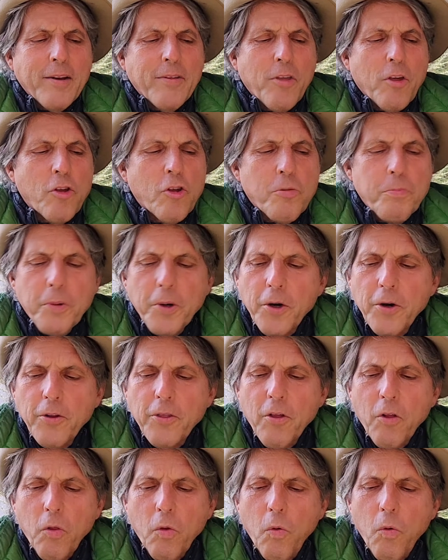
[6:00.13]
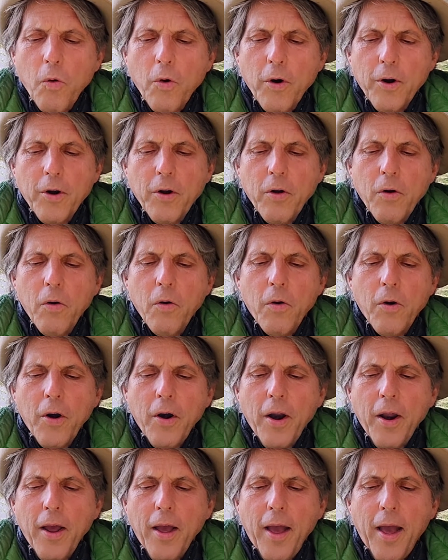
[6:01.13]
Spirit of the Lord, or
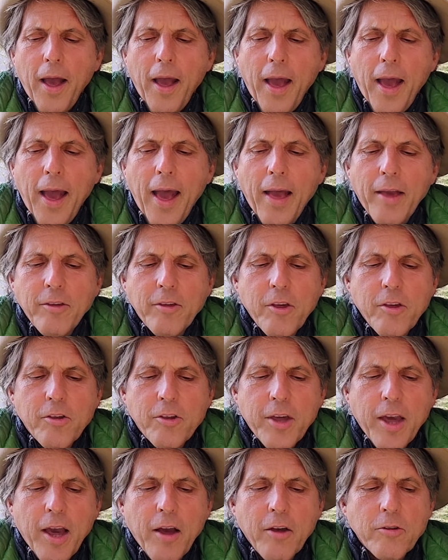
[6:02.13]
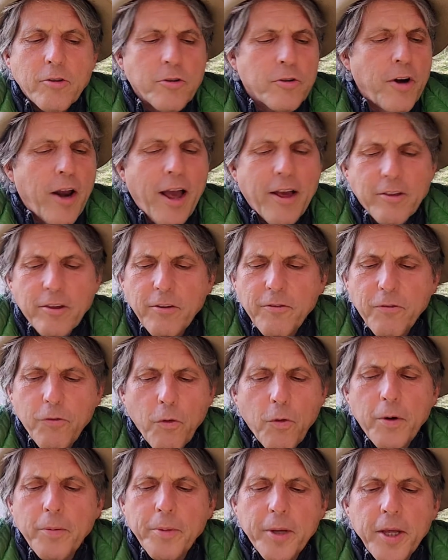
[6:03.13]
as his counselor has
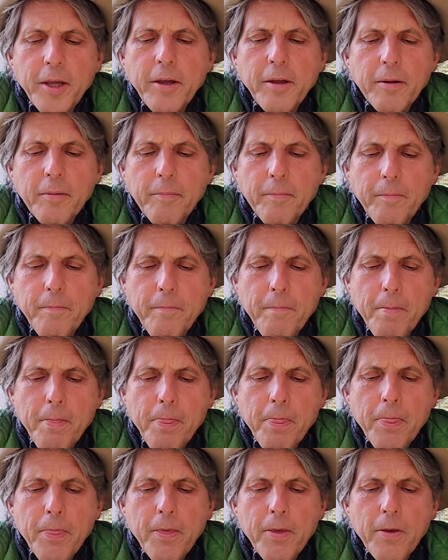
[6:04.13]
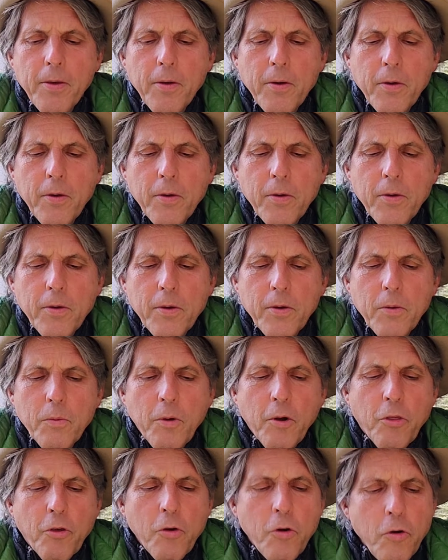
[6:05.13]
informed him?
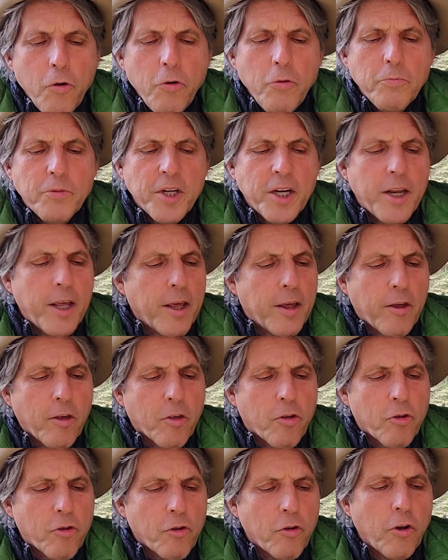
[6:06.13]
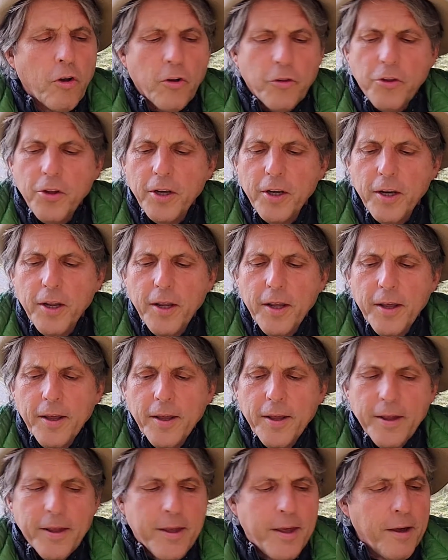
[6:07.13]
With whom did he consult, and
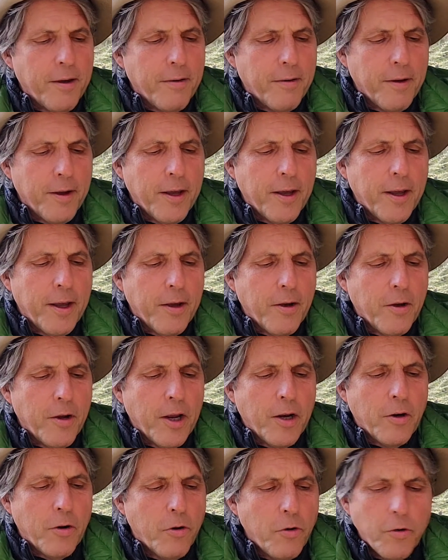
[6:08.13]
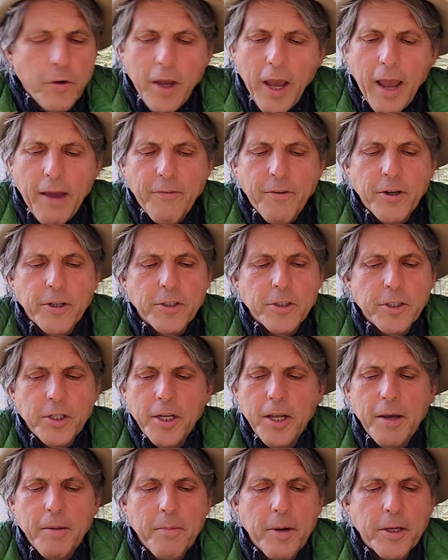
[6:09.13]
who gave
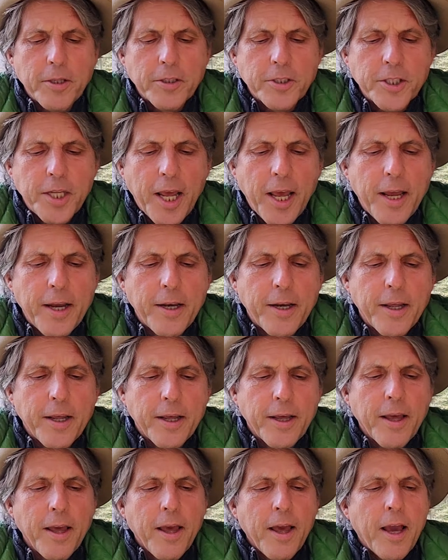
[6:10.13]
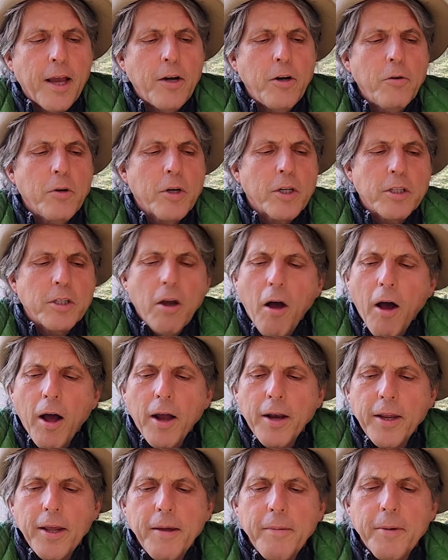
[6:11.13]
him understanding, and who had
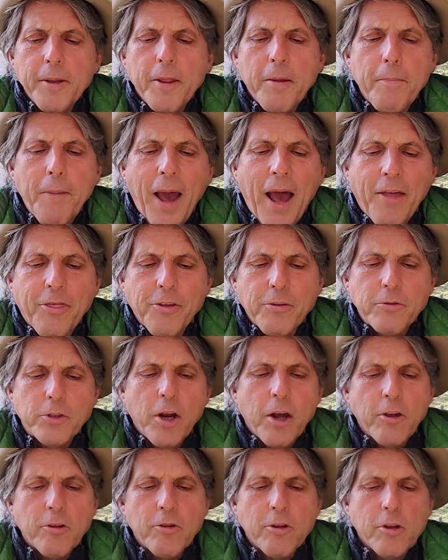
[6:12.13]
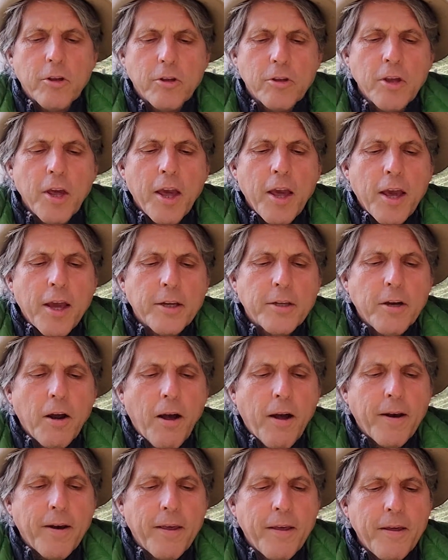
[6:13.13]
taught him in the path of justice, and
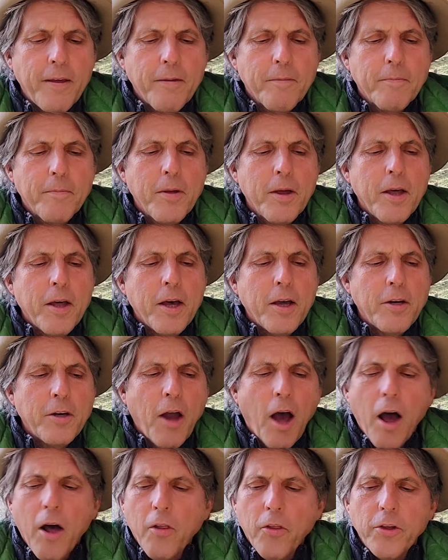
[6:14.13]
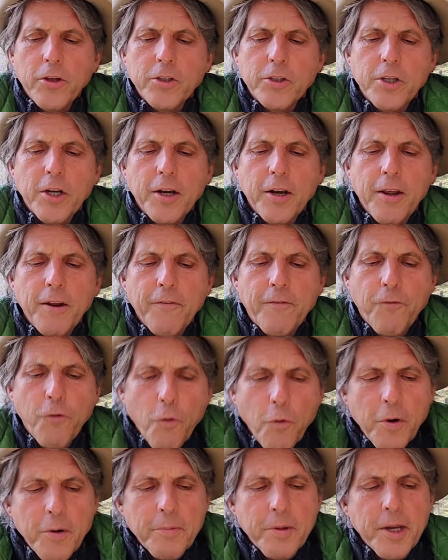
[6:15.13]
taught him knowledge, and
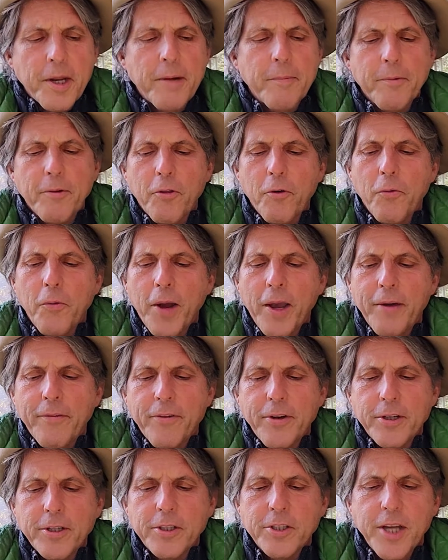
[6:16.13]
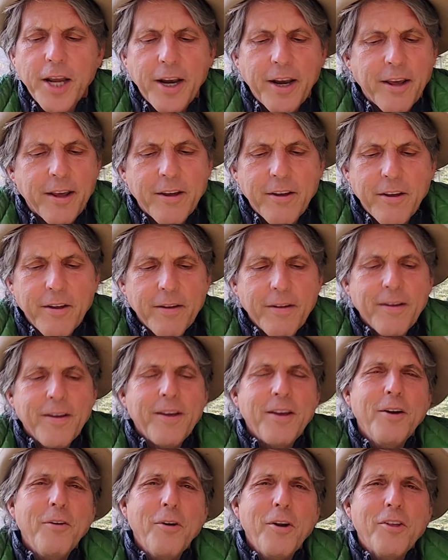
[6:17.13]
informed him with a way of understanding?
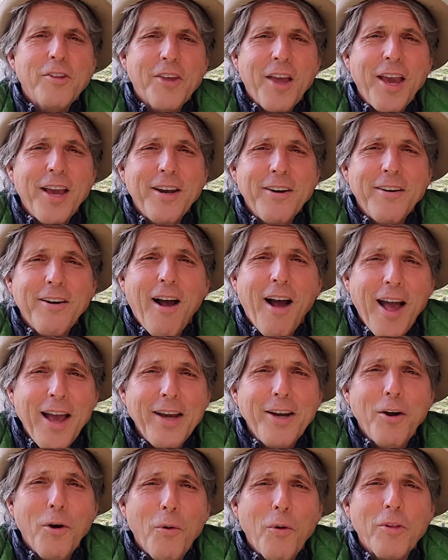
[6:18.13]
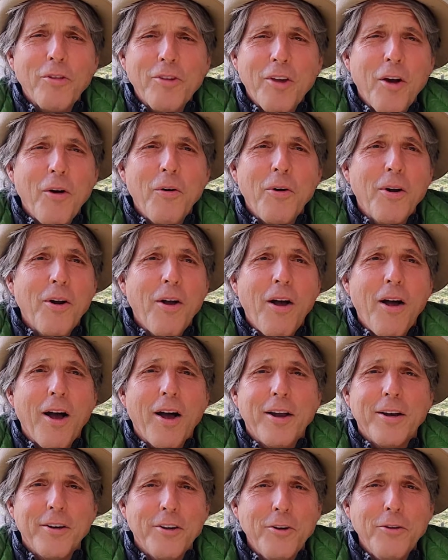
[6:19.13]
You know what he's saying here? I know what's going
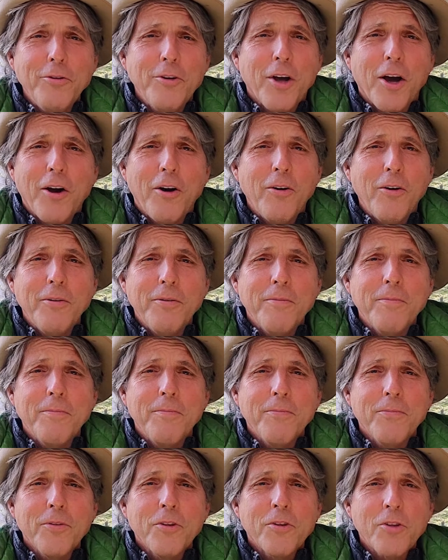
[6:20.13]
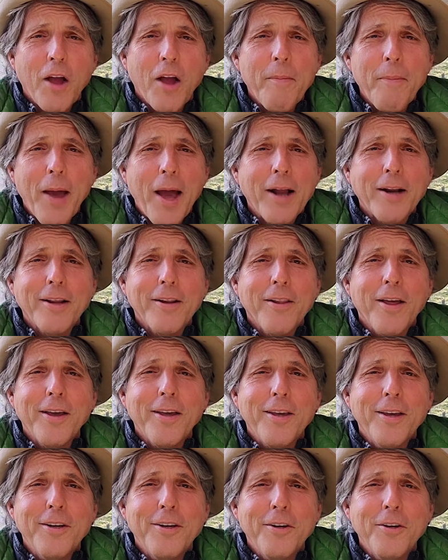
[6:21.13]
on. You don't. Stop acting like
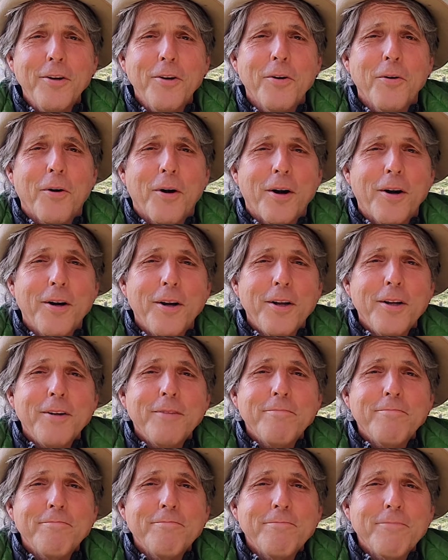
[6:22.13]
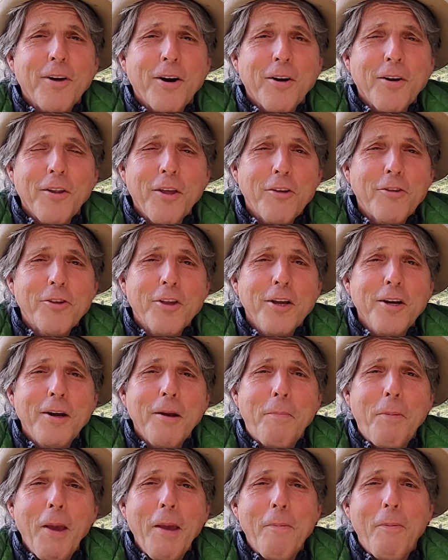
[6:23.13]
you do, or are listening to
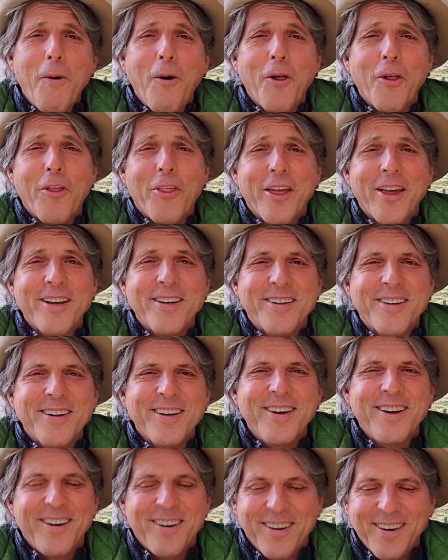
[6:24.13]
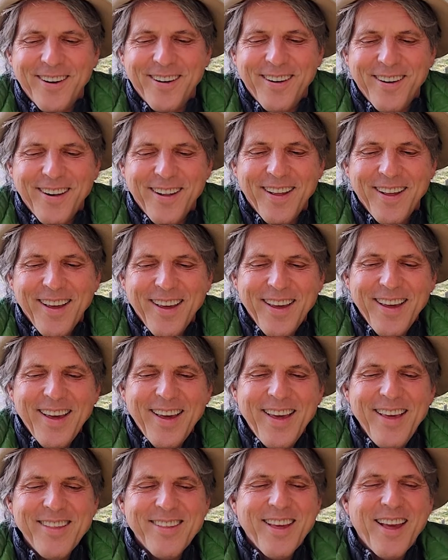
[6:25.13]
people that do.
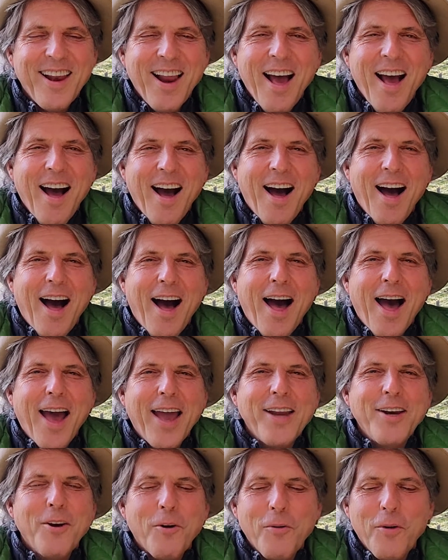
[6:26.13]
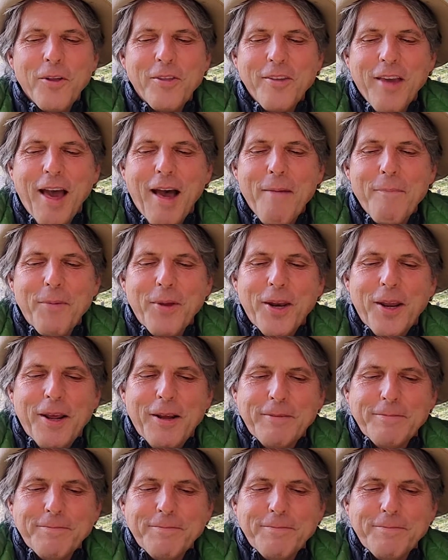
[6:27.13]
He said, I know what's happening.